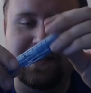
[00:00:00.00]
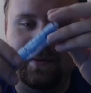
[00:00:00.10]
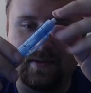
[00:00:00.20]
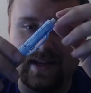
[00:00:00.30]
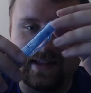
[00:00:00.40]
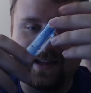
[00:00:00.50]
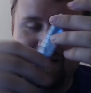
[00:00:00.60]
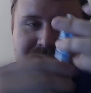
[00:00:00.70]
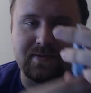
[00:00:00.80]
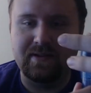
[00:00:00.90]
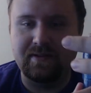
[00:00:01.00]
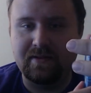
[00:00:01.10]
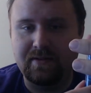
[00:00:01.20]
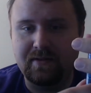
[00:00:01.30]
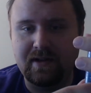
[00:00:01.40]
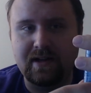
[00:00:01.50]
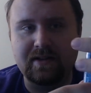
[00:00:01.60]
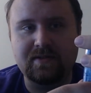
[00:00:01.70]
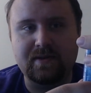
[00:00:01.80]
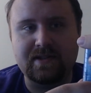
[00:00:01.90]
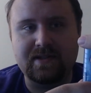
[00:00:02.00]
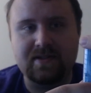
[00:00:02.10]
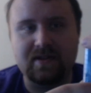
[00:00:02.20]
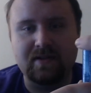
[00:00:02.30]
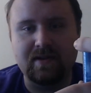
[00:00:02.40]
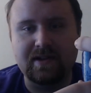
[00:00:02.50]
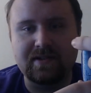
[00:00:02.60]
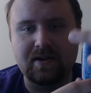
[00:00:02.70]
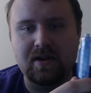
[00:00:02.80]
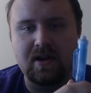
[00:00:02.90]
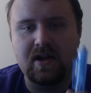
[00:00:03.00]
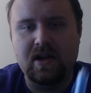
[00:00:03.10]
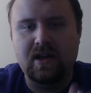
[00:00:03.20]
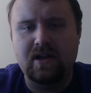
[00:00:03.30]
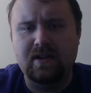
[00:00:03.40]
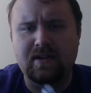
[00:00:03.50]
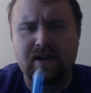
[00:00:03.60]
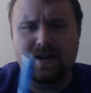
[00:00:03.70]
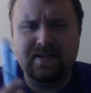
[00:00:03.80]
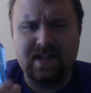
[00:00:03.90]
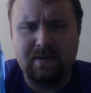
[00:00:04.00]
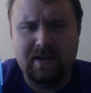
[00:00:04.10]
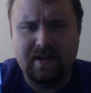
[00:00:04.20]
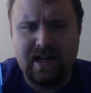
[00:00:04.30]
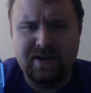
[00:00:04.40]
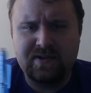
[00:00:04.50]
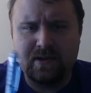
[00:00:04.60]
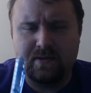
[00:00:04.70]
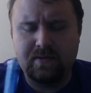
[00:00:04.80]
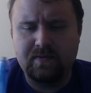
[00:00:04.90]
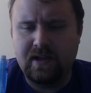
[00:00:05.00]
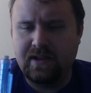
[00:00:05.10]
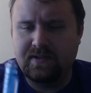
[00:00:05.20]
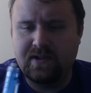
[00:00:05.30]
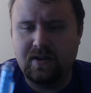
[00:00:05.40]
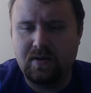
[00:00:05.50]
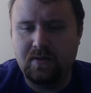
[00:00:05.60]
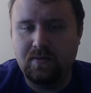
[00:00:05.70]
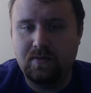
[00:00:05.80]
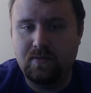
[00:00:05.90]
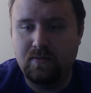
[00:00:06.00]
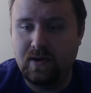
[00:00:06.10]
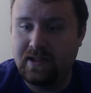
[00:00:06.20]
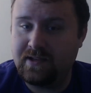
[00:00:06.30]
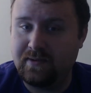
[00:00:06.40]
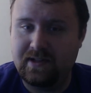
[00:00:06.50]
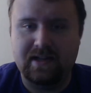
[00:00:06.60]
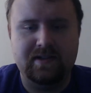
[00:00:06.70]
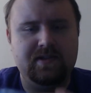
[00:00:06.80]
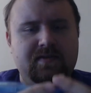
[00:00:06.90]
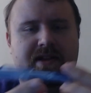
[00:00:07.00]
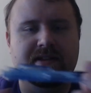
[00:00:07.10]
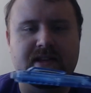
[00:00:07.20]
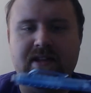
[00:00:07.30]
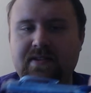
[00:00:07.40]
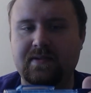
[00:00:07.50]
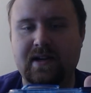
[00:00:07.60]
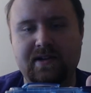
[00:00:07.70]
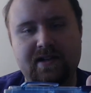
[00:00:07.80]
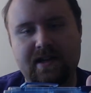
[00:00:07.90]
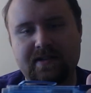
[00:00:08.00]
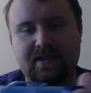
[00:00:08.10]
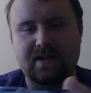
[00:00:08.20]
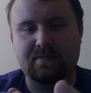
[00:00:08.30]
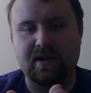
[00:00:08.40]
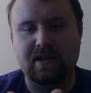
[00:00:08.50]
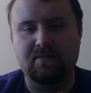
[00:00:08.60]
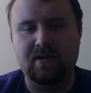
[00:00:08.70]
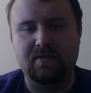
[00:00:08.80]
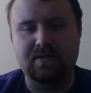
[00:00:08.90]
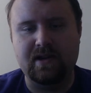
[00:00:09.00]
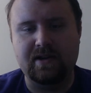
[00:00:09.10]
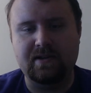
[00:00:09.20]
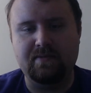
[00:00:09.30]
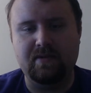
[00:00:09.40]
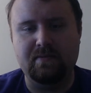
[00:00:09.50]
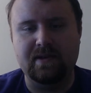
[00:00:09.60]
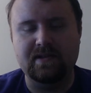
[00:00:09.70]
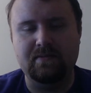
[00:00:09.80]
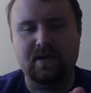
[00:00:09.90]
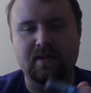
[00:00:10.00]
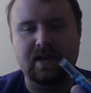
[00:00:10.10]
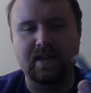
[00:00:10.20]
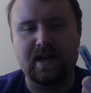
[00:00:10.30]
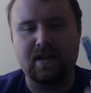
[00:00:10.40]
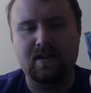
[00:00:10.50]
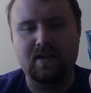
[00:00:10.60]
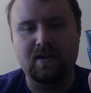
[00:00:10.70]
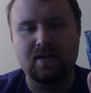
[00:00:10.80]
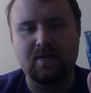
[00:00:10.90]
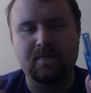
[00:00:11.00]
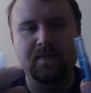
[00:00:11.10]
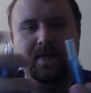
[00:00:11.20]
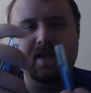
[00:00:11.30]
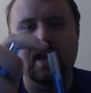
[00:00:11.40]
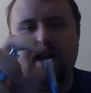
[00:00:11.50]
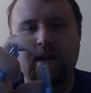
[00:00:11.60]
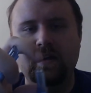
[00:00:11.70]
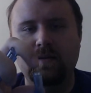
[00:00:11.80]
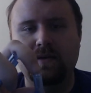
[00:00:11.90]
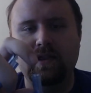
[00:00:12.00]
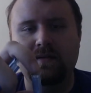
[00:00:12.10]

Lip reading: something like this, with the little twist eraser, that's going to be a lot of trouble. And so what this one does is that this one actually has a nice break in the middle. So you actually pull the pencil apart like that, and you put the